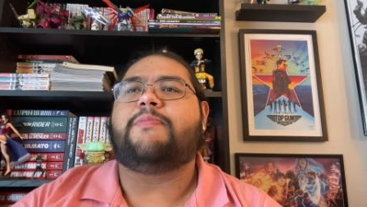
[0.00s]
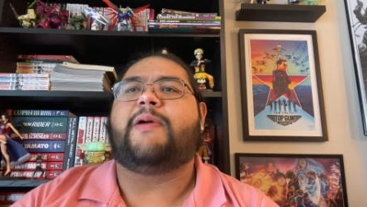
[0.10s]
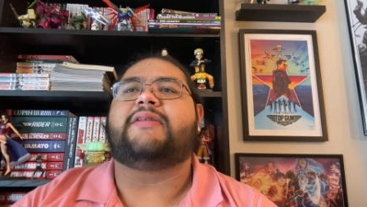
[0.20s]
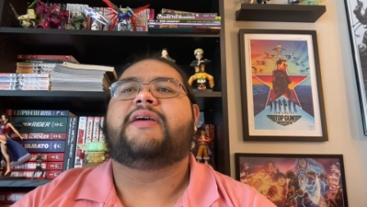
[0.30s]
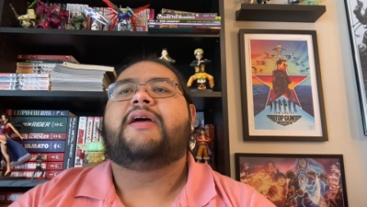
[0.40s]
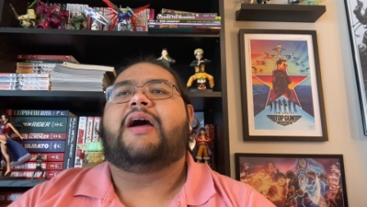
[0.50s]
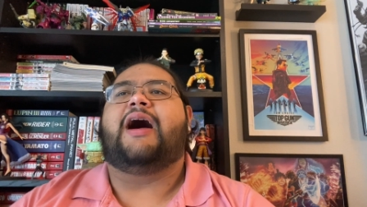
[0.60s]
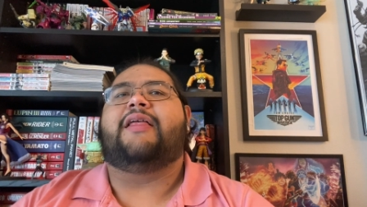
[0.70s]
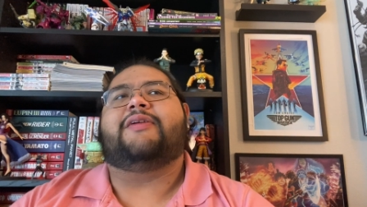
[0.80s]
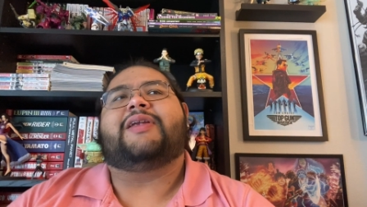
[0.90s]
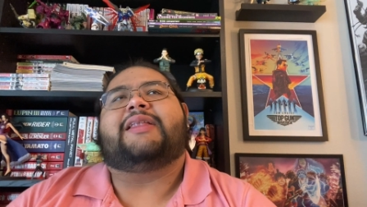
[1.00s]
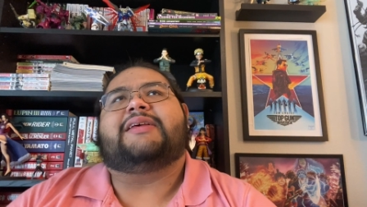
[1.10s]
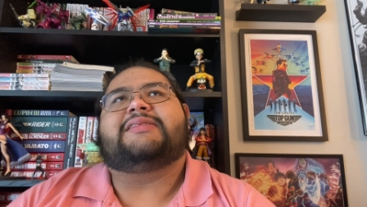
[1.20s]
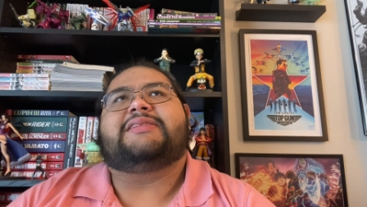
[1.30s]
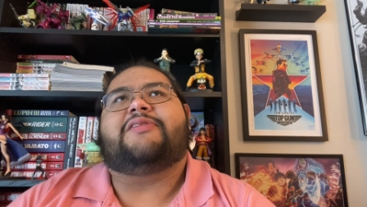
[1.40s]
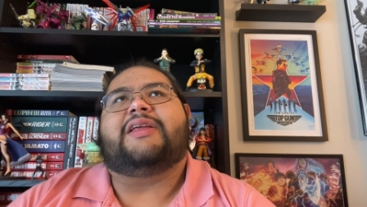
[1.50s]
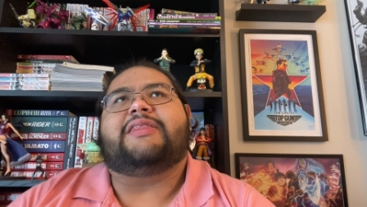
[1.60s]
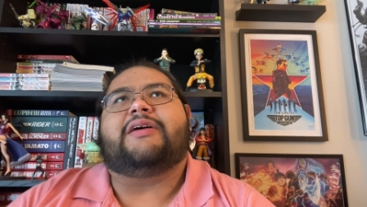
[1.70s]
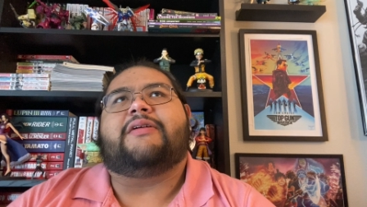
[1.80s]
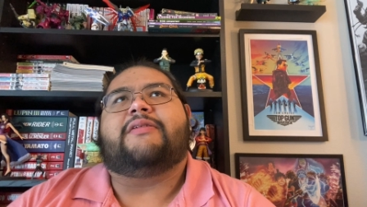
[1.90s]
but uh, they're not necessarily the,